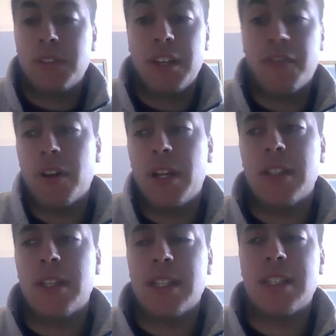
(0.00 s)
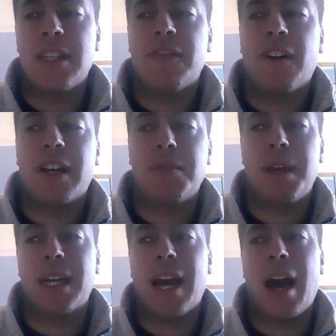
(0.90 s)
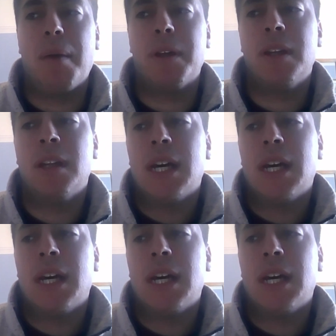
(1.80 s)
different and see if I can make it happen.